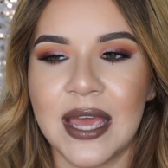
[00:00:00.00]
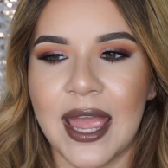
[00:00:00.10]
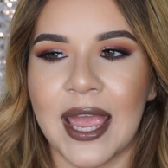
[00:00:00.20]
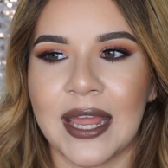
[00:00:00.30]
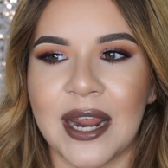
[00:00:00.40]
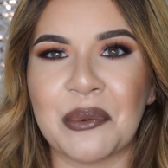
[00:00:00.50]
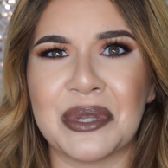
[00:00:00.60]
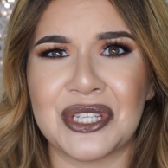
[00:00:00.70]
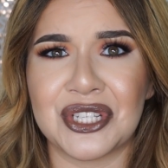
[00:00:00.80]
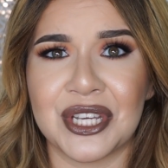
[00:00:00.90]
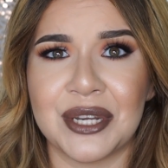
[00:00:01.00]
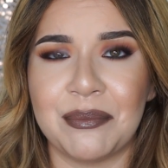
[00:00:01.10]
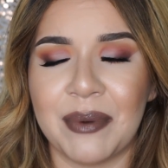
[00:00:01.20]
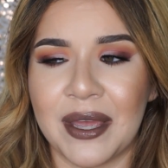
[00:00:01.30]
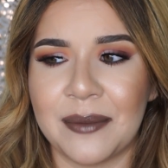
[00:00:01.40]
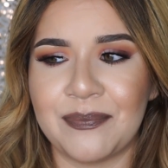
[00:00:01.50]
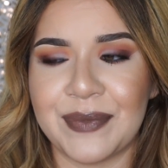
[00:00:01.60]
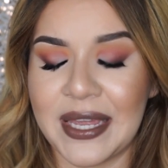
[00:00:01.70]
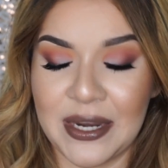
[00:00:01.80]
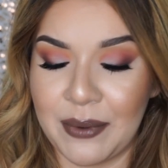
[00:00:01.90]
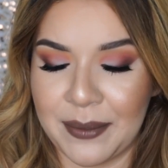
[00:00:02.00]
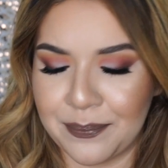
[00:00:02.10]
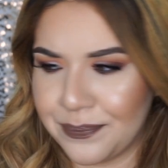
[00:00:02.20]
and I really should. But anyway,